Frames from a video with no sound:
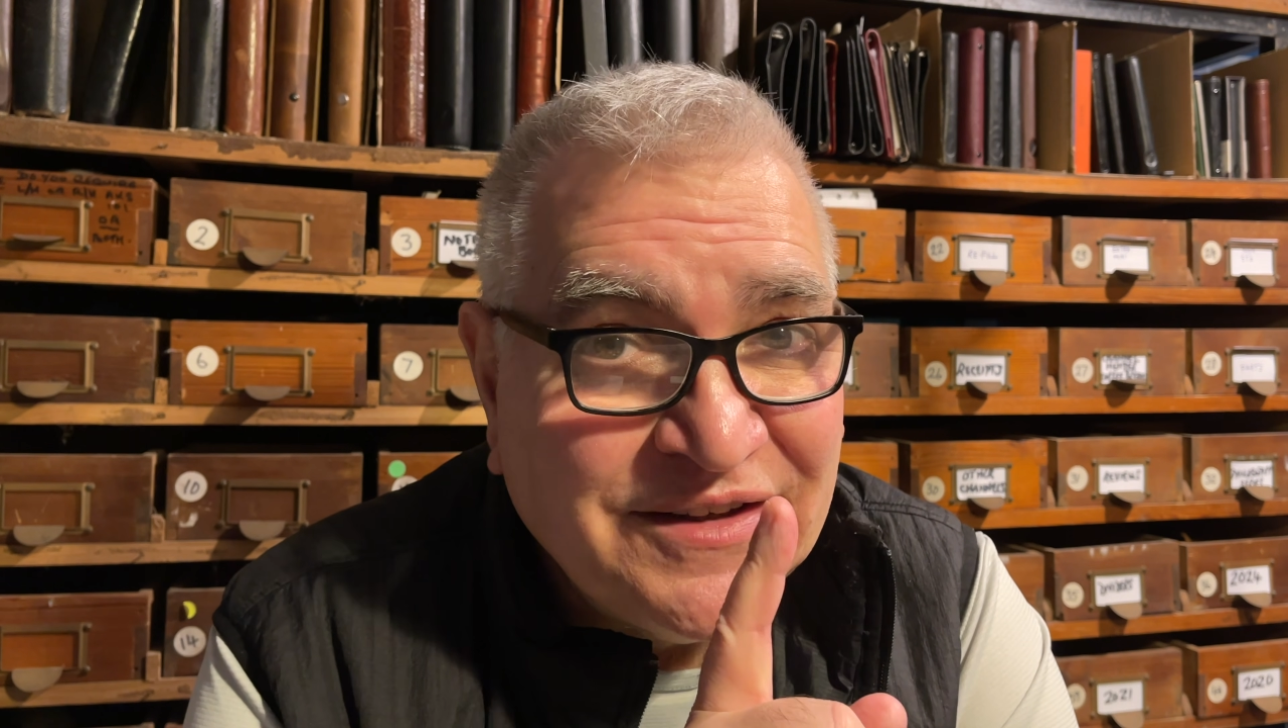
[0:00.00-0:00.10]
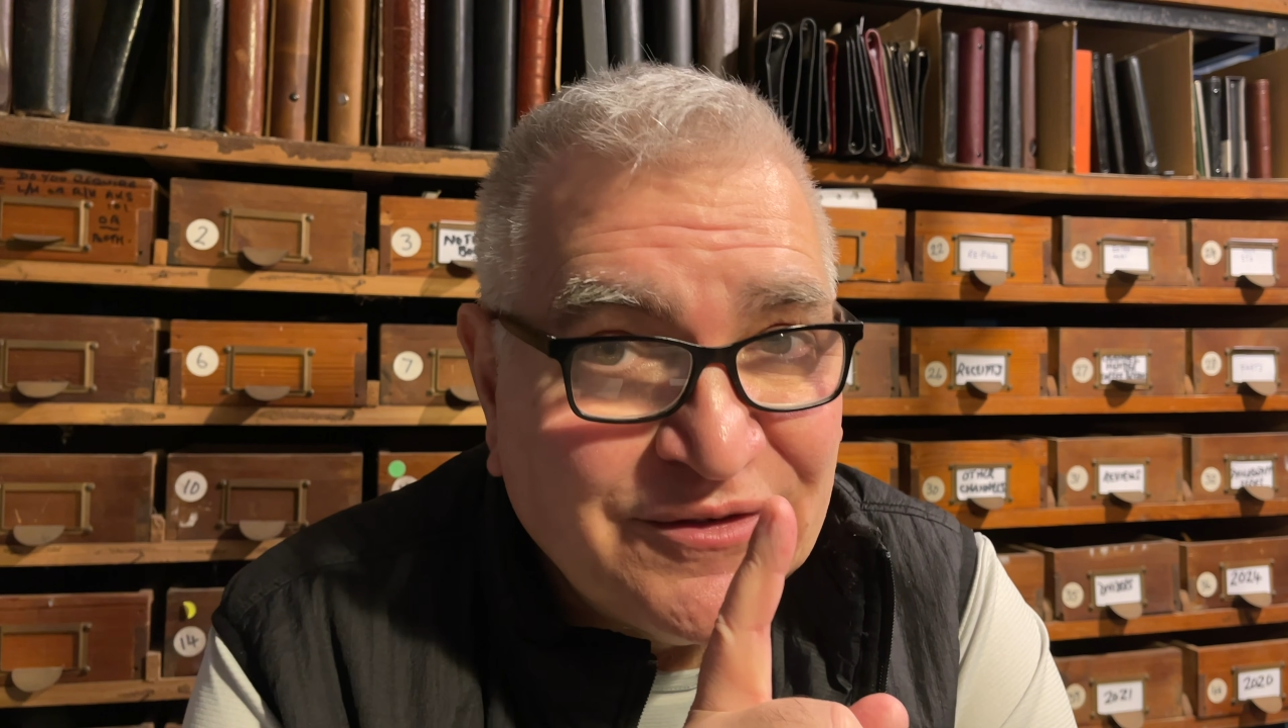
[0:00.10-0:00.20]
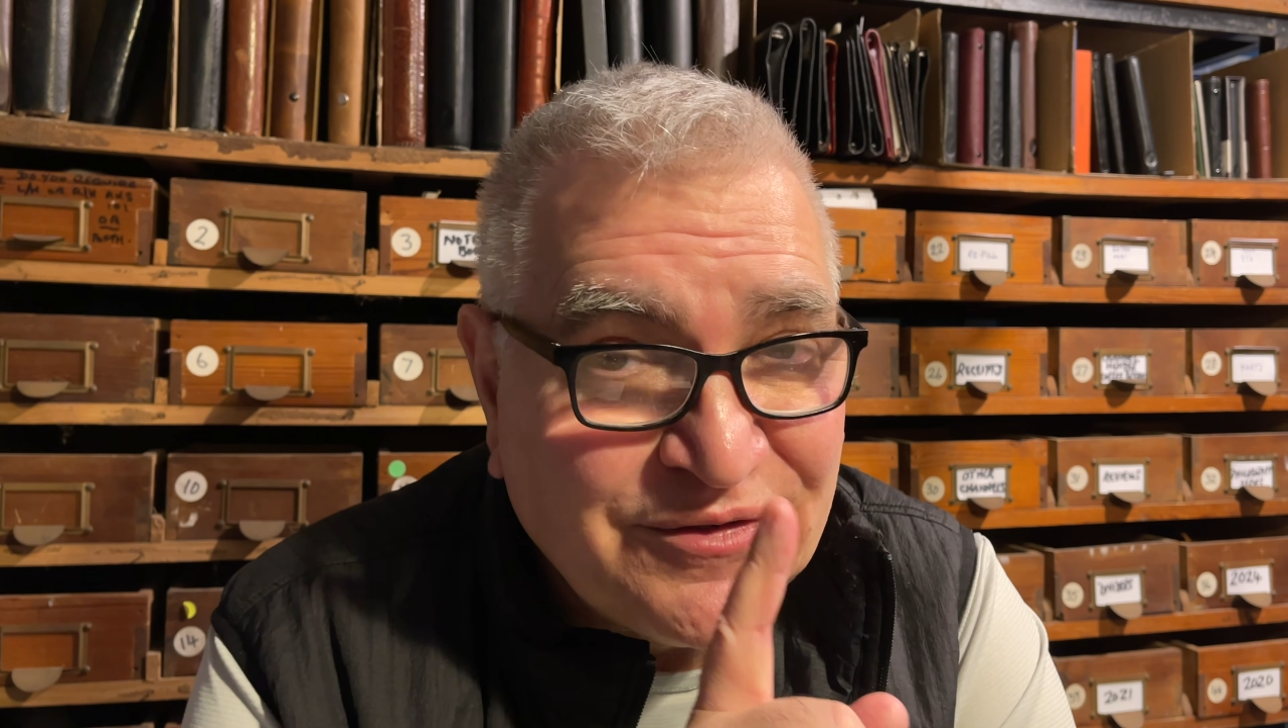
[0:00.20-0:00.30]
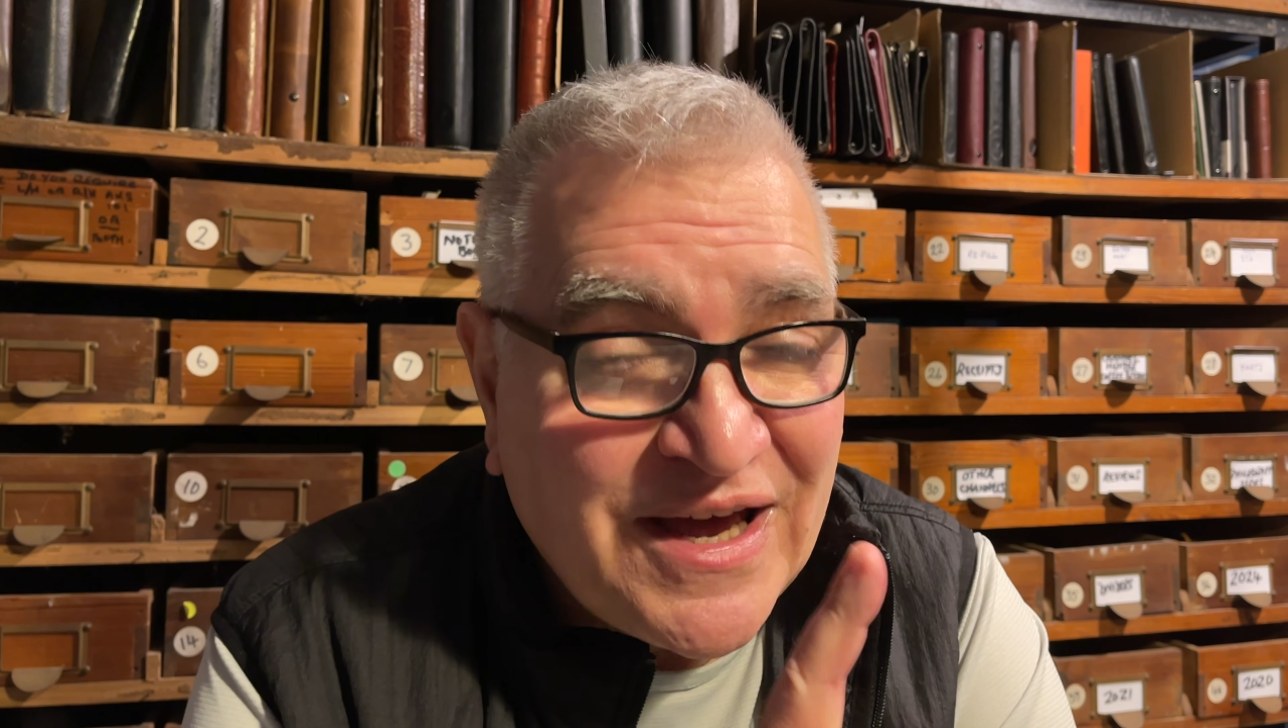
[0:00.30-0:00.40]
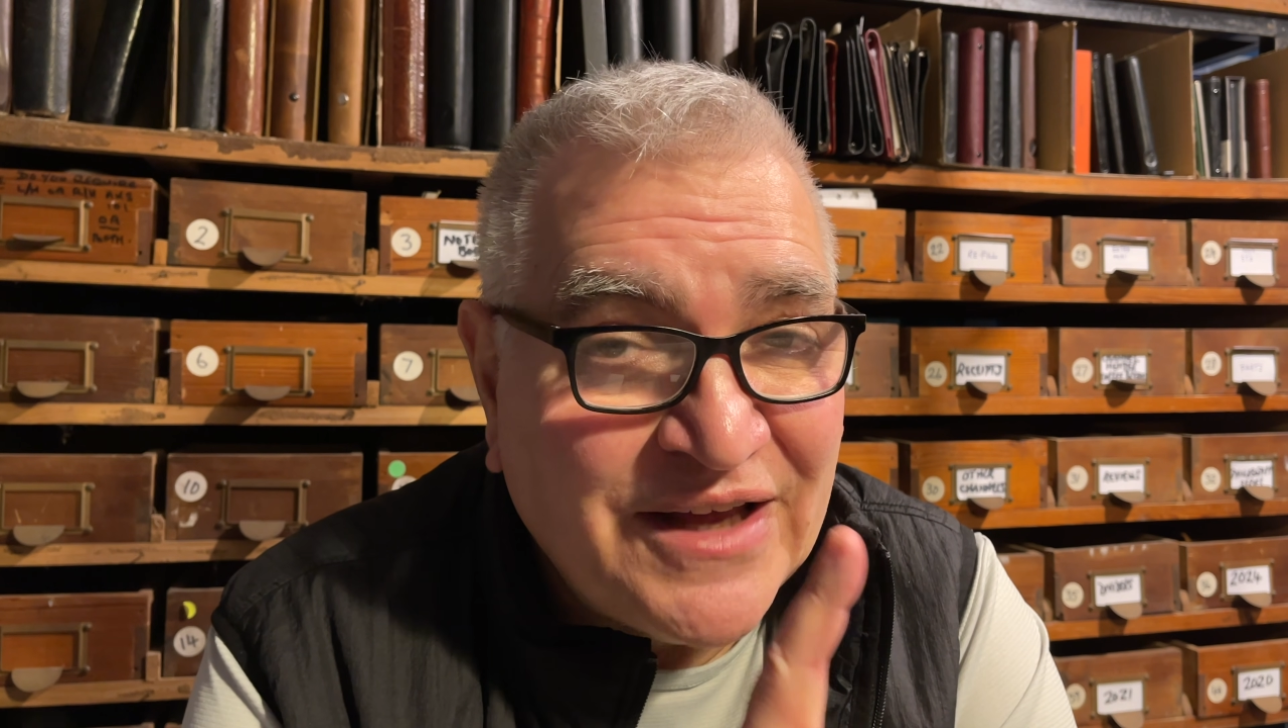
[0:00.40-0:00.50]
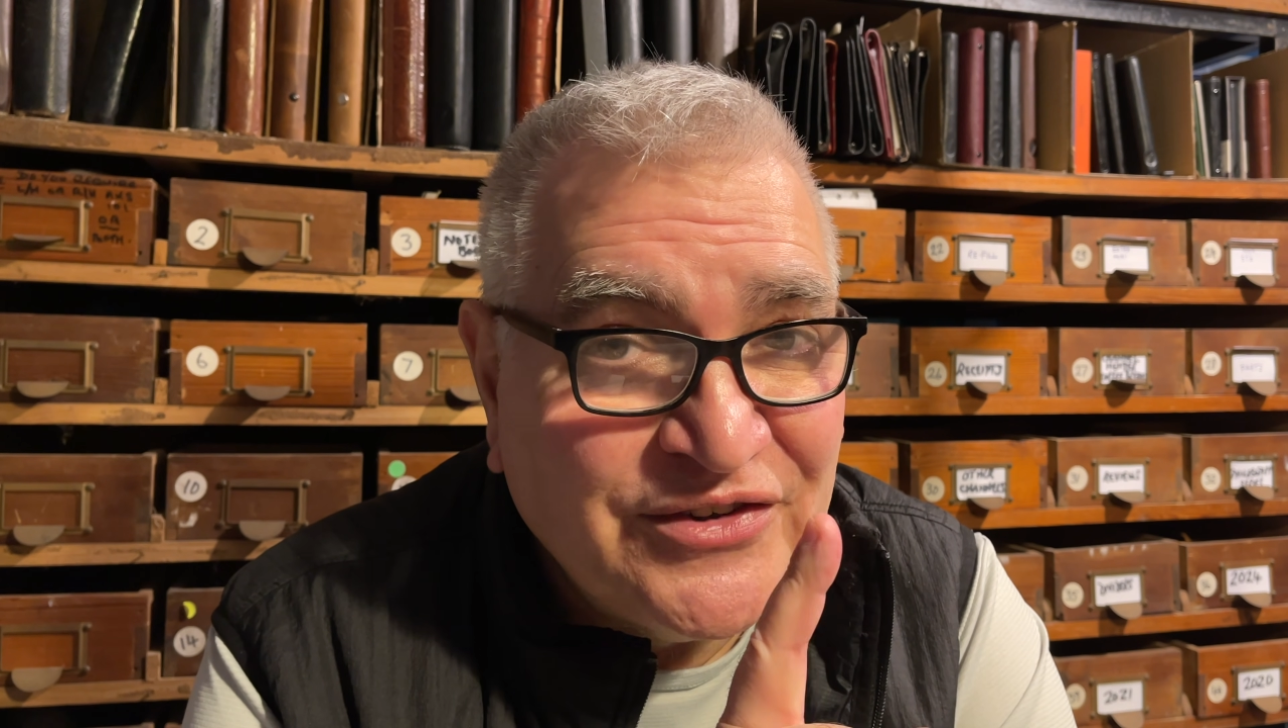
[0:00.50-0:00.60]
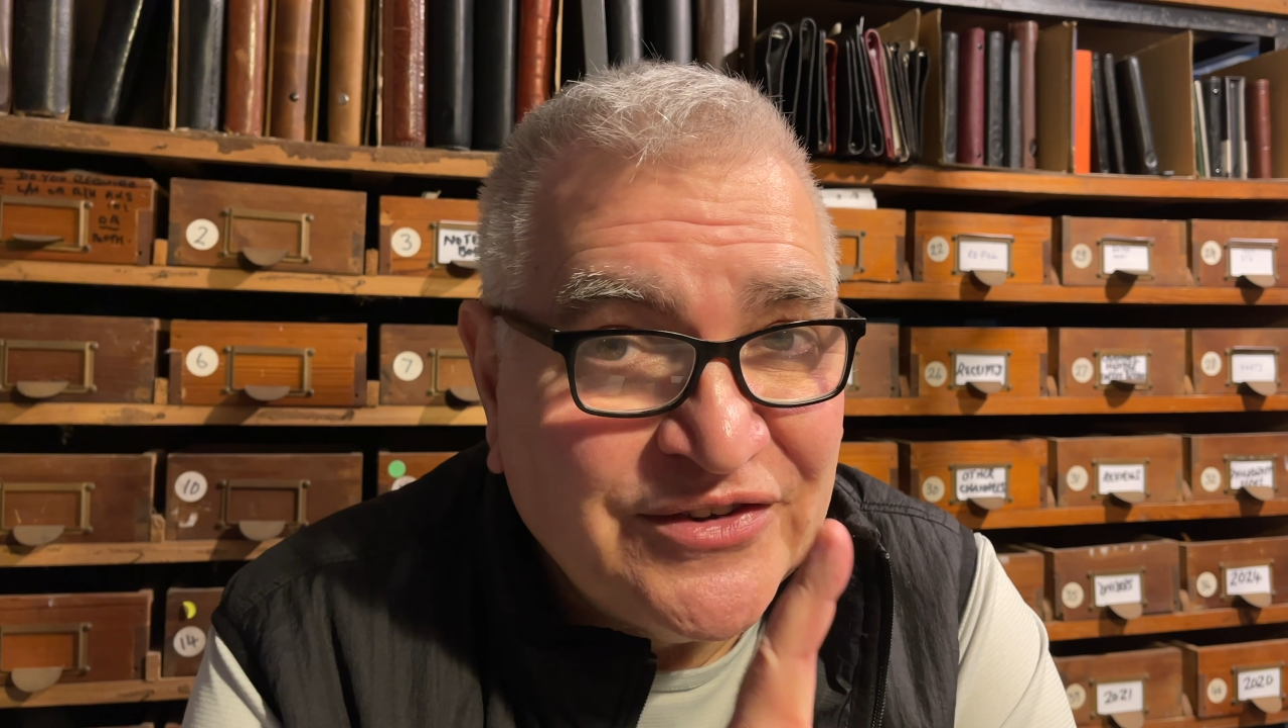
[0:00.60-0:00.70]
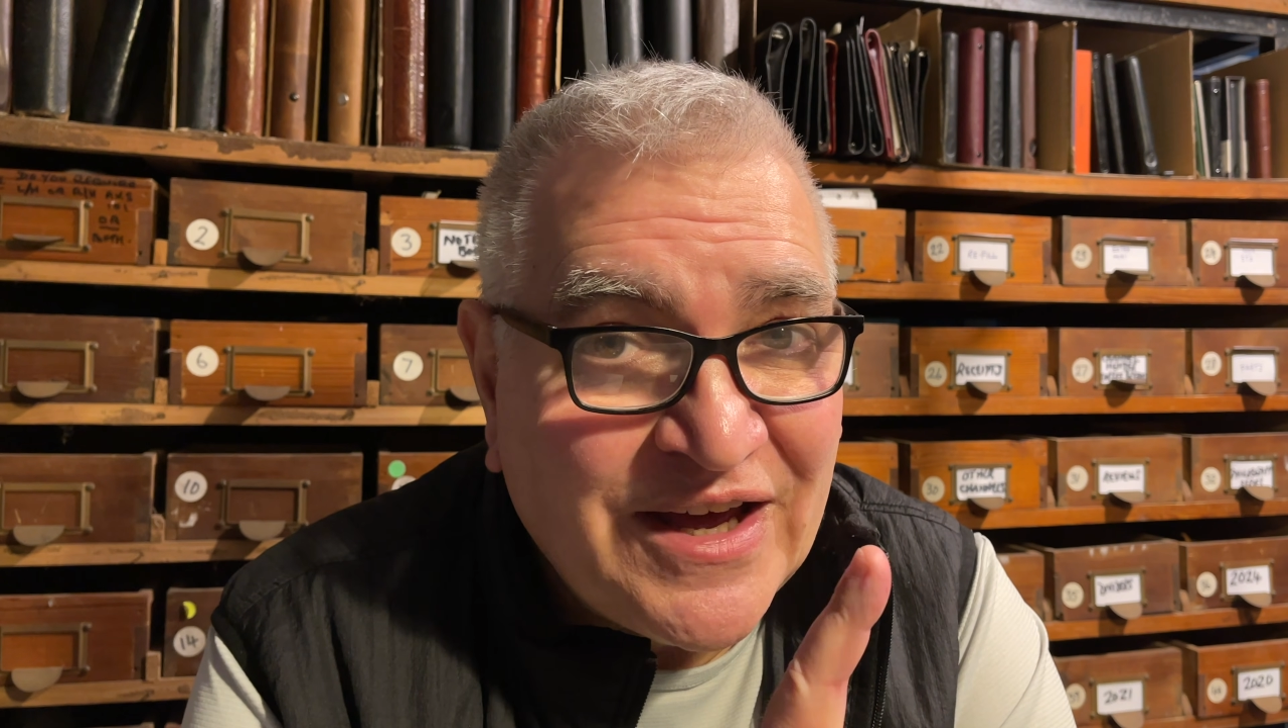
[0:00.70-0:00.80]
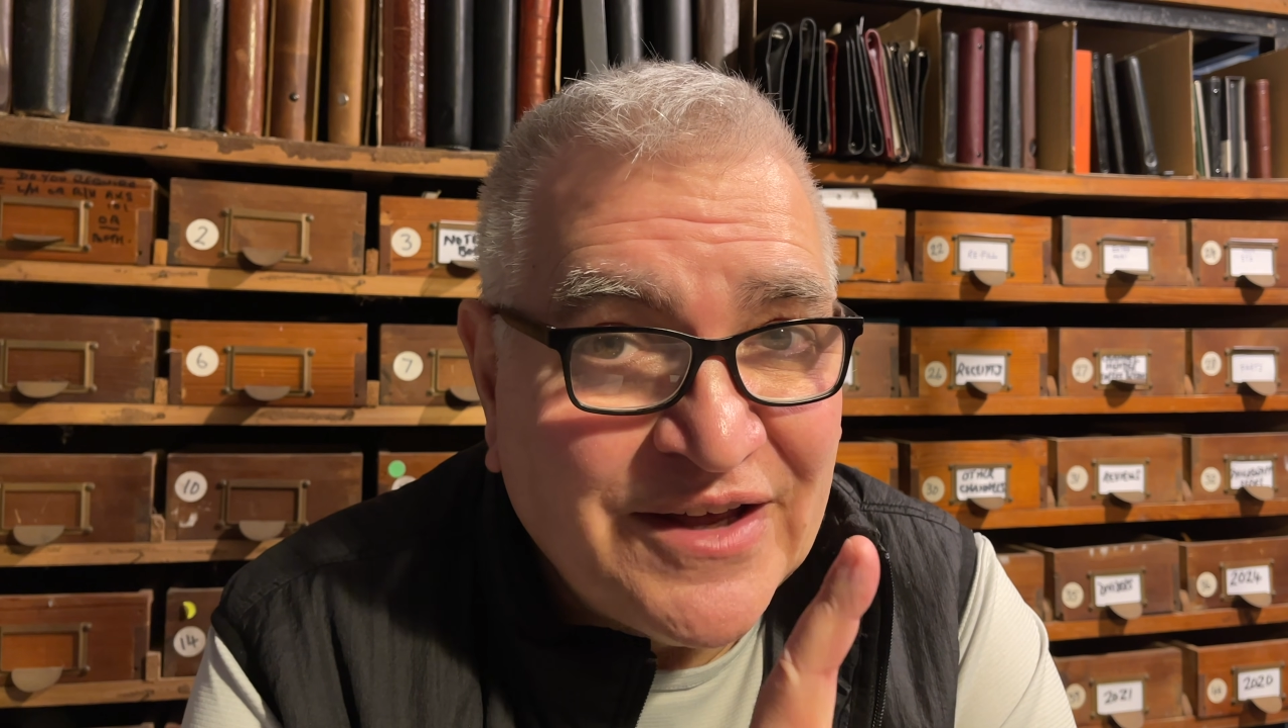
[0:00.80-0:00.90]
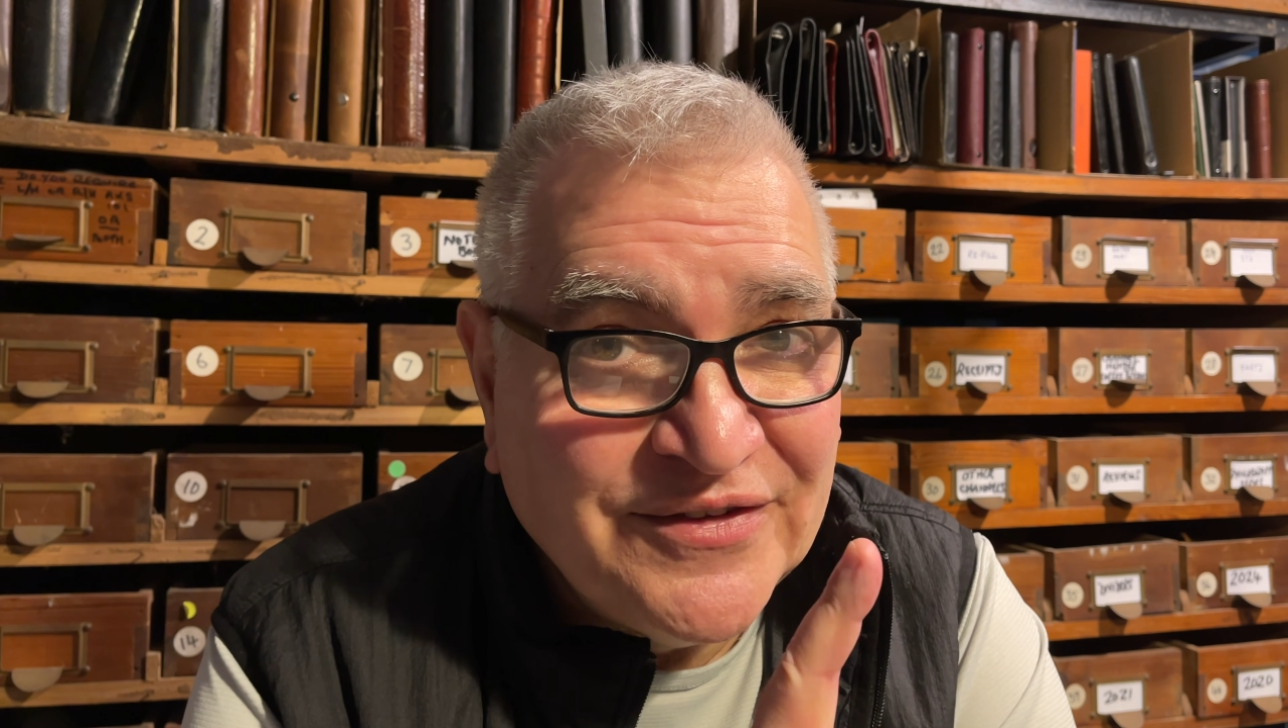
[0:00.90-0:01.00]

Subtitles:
the fact that